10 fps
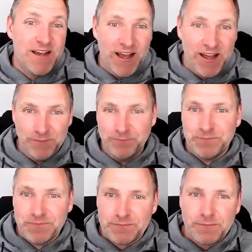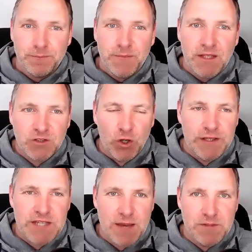So in
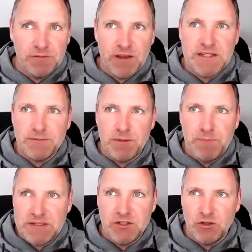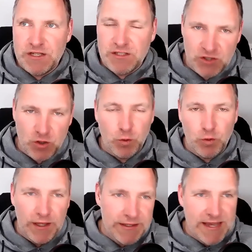terms of business studies in
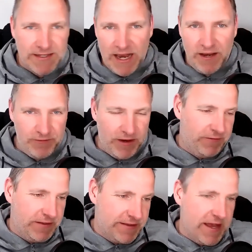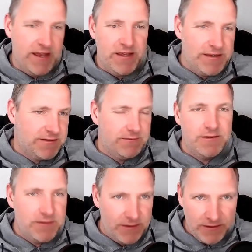school, and yes, I think that is,
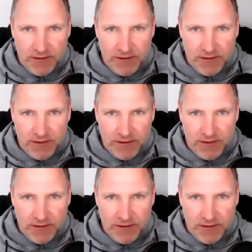yeah.